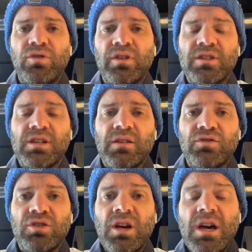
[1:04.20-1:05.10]
itself.
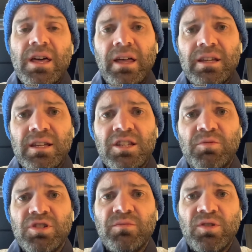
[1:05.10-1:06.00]
So that tends to
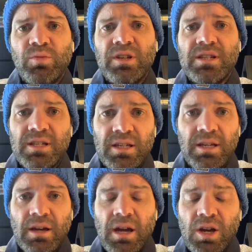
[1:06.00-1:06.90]
be something we see
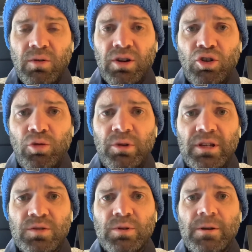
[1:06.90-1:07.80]
quite commonly
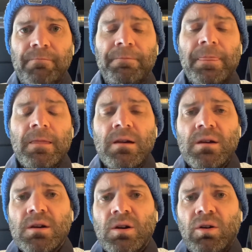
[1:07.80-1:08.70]
as well.
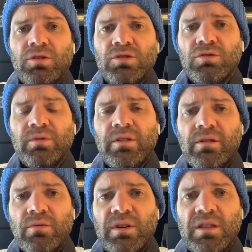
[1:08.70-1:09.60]
Also, with
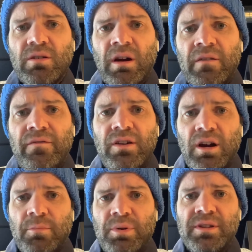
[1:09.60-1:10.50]
the way that our feet
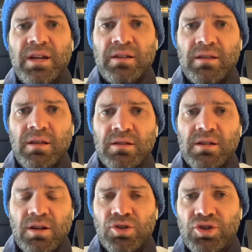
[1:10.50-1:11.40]
are protected in
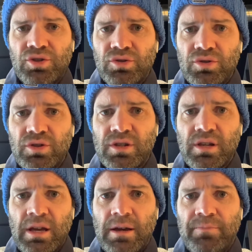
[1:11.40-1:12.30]
certain shoes,
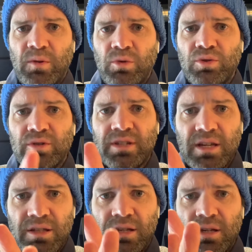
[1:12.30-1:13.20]
we don't
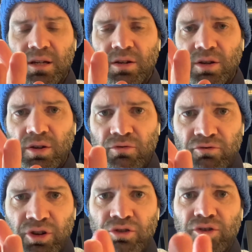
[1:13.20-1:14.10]
tend to
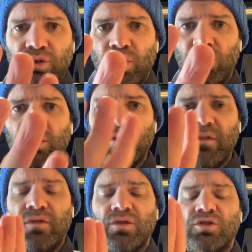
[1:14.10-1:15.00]
recruit the whole of the
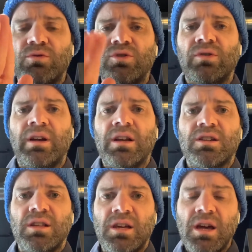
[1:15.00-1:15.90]
foot, so we don't
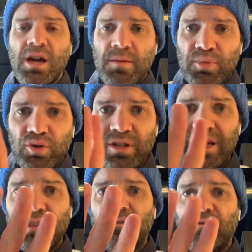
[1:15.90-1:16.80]
actually
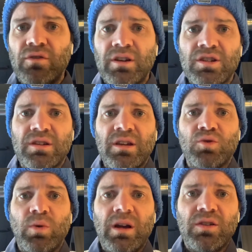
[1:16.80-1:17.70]
pronate the foot as
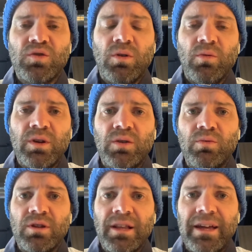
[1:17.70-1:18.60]
well as what we
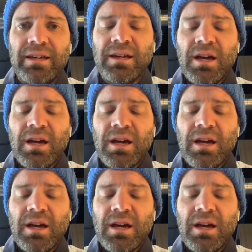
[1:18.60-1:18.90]
would like.